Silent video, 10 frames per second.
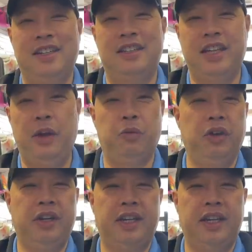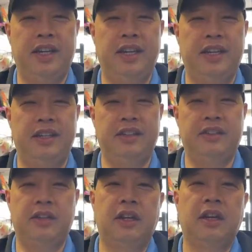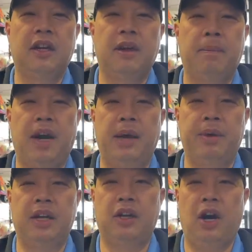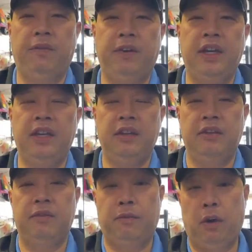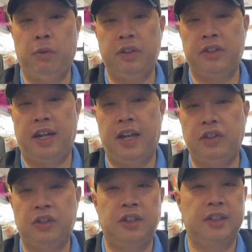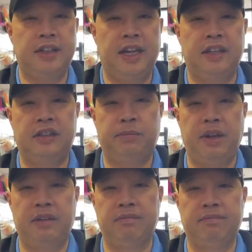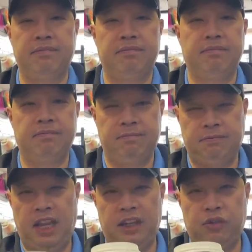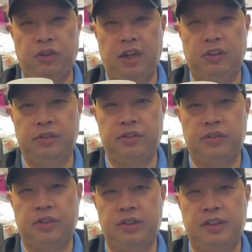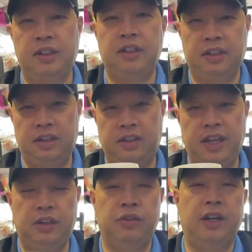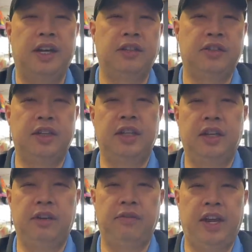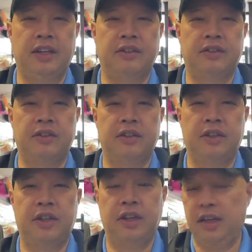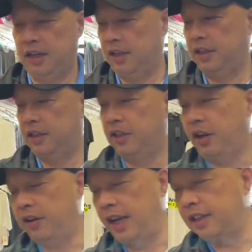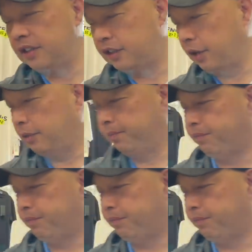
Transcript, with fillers: network is buy me a coffee forward slash tennis spin. Thank you, Dragos. And thank you guys in advance. All right. So